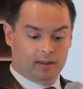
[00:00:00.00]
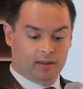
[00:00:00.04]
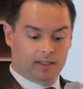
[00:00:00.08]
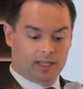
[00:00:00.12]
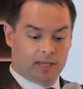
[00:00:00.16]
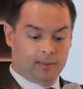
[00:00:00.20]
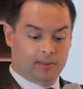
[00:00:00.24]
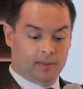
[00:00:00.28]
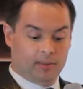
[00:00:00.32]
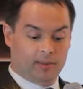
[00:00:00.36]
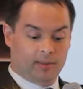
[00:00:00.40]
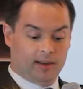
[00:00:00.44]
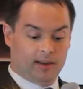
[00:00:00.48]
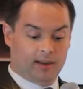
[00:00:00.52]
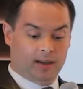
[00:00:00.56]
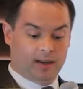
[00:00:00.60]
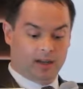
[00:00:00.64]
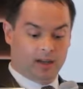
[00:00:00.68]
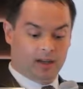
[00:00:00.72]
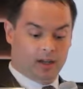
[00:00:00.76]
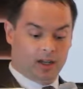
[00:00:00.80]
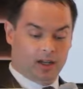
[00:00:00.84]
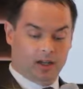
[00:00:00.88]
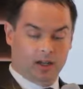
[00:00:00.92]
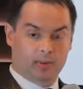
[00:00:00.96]
keeping me
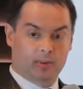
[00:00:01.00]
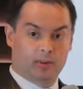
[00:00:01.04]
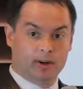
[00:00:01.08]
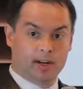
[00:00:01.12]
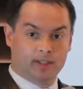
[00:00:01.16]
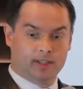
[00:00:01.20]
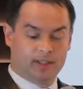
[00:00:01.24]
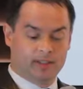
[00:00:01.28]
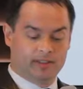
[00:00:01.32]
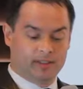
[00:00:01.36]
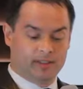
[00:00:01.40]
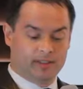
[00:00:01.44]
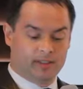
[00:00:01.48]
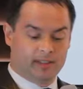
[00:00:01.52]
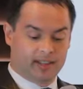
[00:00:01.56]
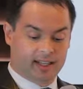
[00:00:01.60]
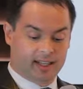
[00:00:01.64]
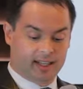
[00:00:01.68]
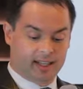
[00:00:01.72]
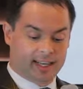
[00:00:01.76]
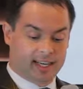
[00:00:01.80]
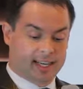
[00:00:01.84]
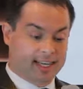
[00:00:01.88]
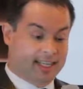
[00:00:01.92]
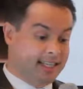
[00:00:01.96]
abreast of
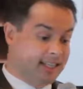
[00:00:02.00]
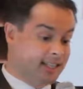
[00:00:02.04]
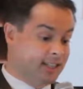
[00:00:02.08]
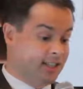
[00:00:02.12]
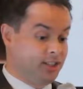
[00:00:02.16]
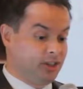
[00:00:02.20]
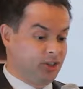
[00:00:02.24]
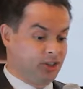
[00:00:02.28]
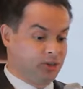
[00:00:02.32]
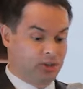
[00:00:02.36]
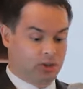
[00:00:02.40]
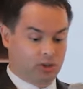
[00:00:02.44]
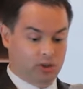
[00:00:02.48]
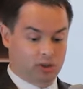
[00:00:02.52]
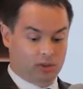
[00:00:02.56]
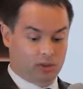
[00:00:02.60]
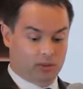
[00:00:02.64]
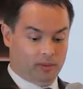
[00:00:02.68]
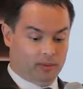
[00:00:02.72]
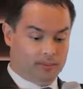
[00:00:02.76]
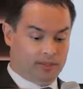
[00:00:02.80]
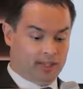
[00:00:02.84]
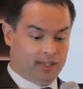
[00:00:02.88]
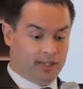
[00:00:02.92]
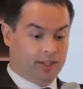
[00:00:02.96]
everything that I needed to do
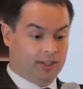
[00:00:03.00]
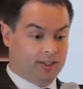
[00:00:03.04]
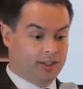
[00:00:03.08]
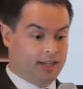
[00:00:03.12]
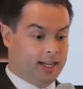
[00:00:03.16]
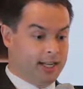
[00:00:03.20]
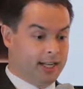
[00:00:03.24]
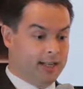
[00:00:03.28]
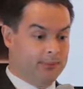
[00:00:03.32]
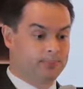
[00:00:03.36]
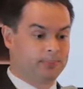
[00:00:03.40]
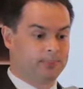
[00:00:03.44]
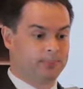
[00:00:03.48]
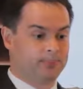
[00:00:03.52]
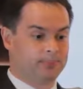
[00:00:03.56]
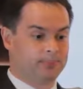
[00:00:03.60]
to be here today.